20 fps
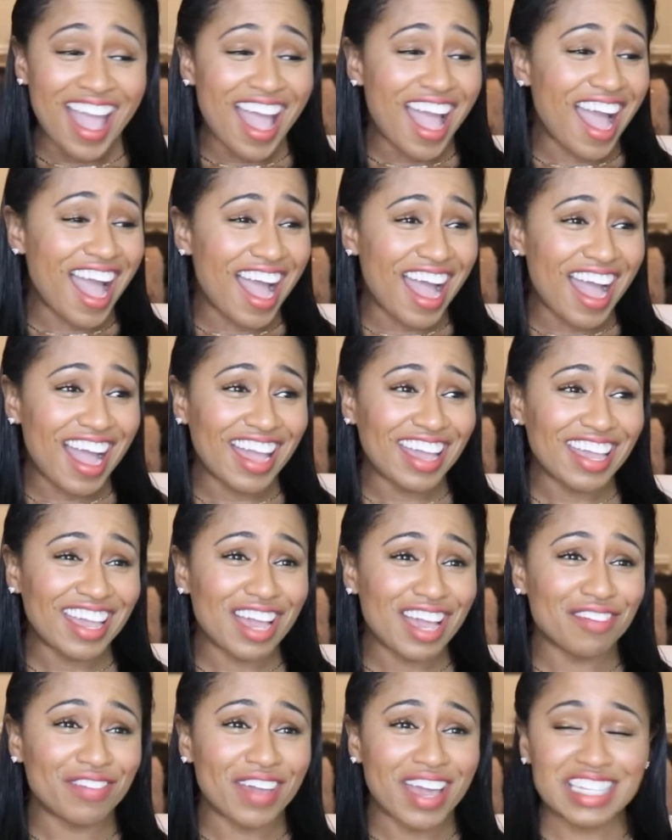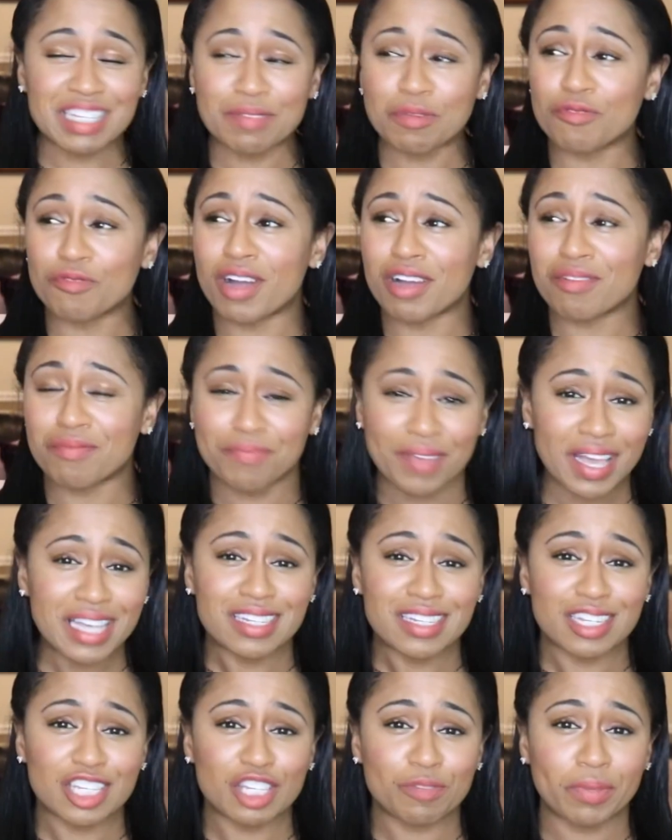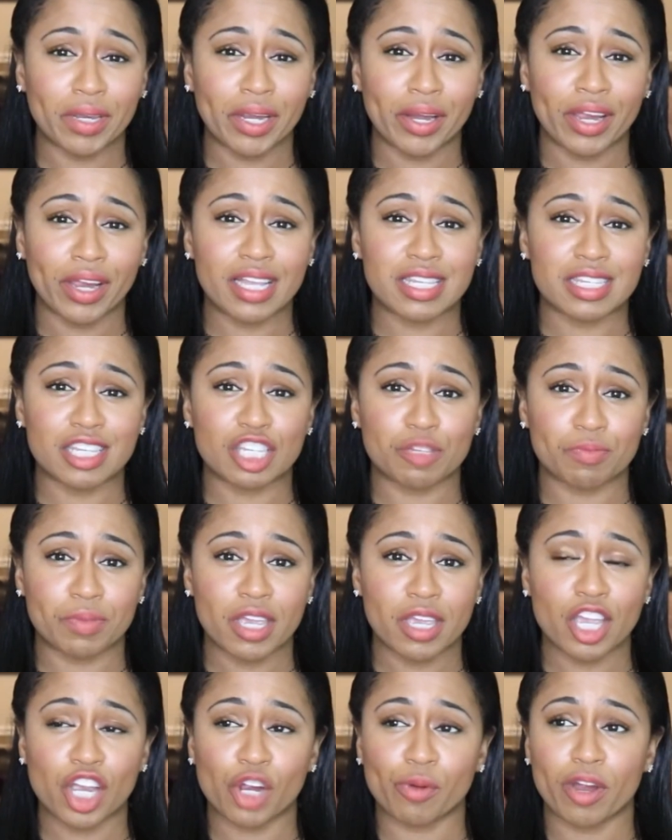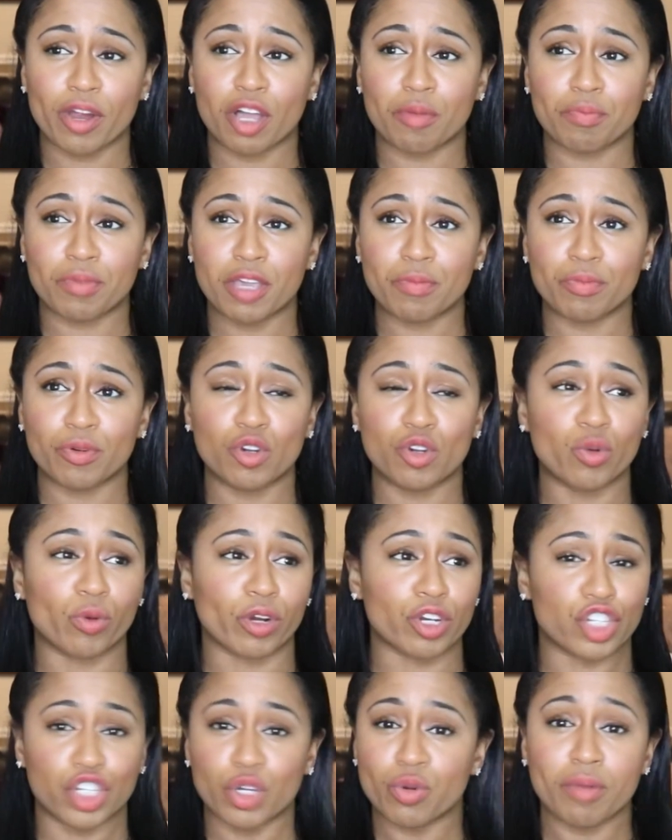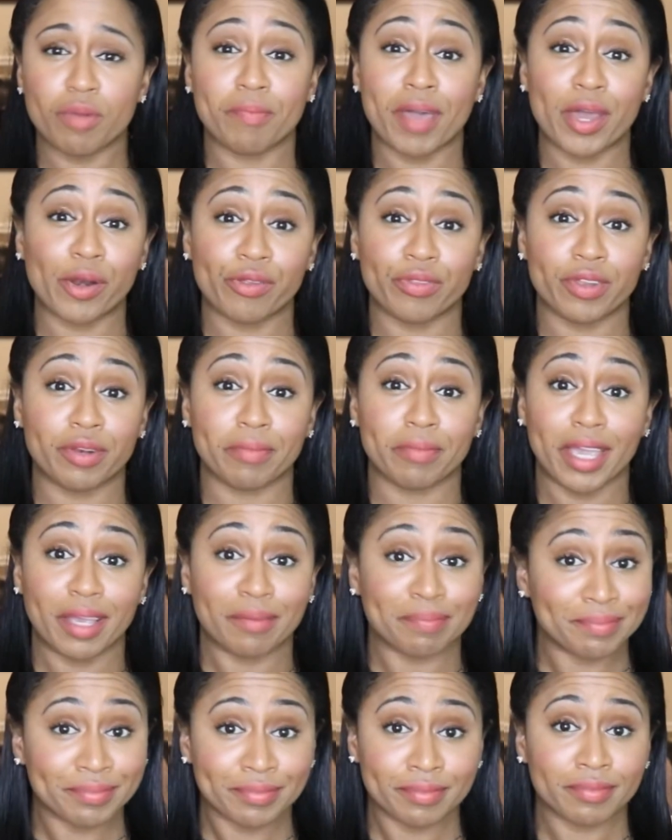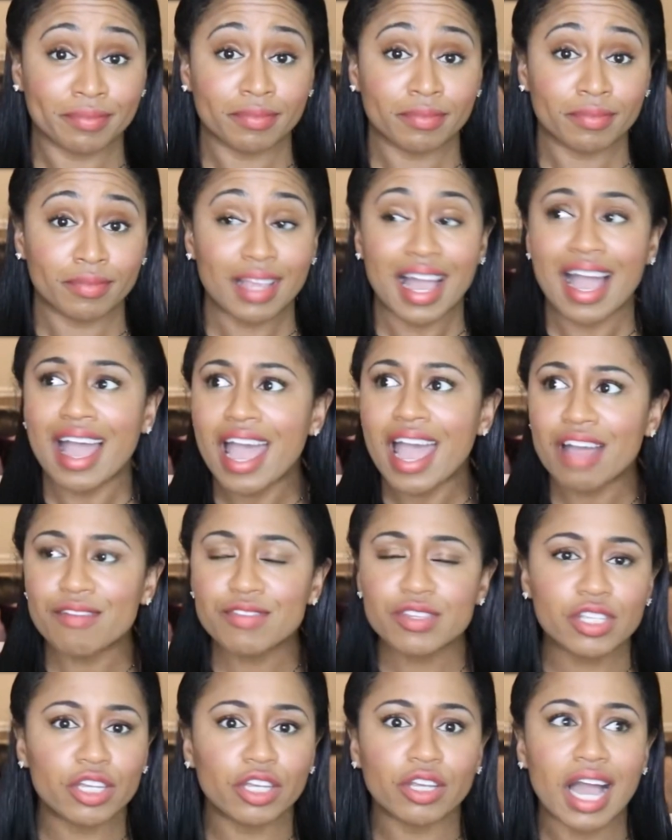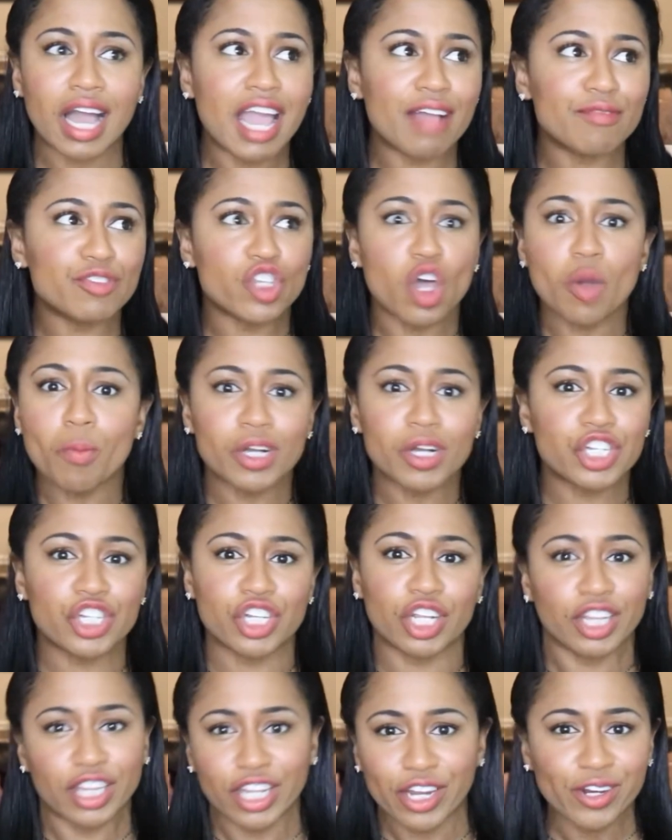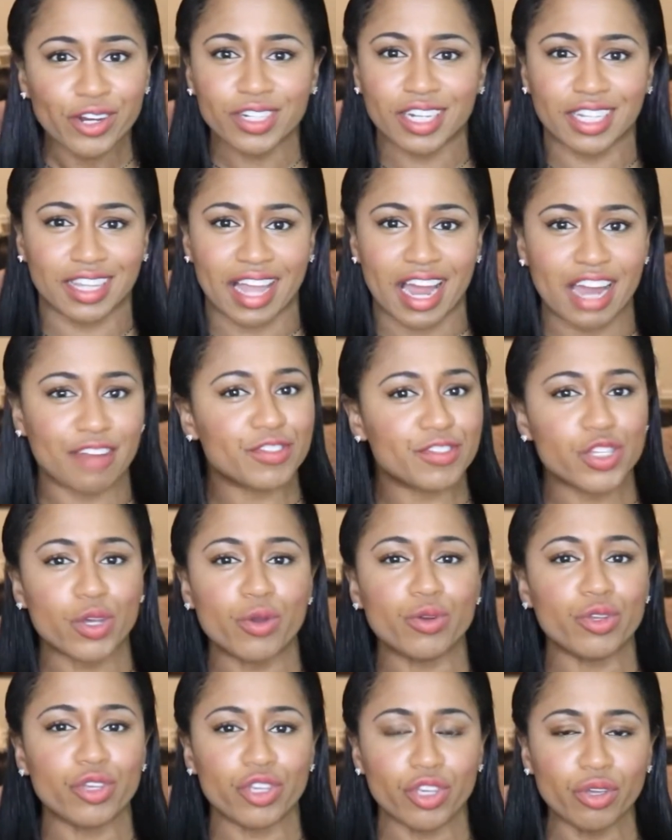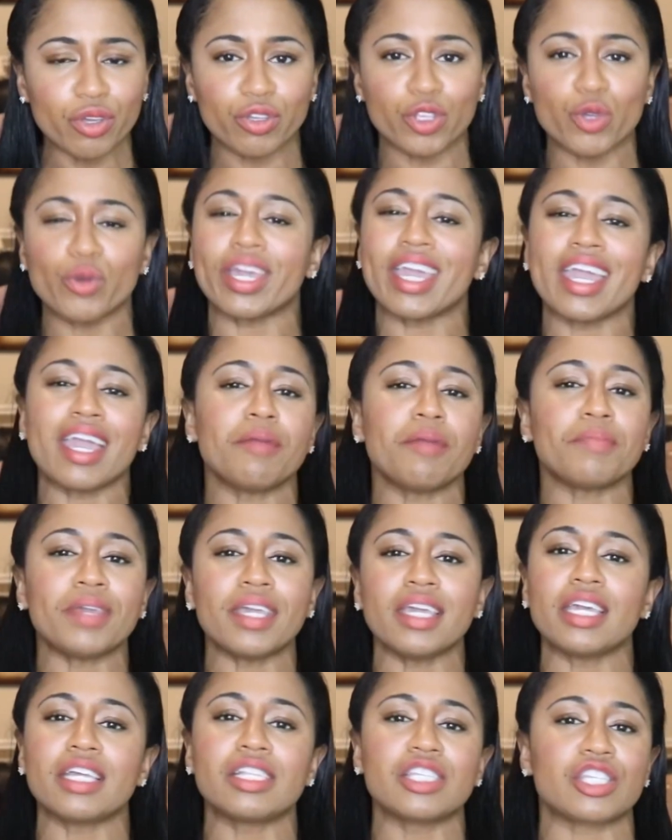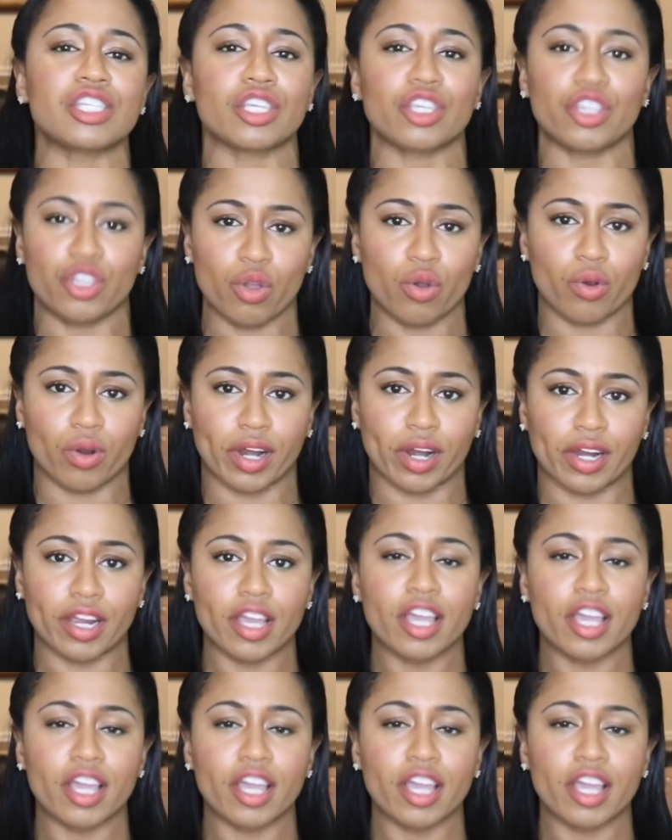I have had some of my best experiences being around people who were doing better than me. I have so much to learn in life. So do you. You can't be insecure.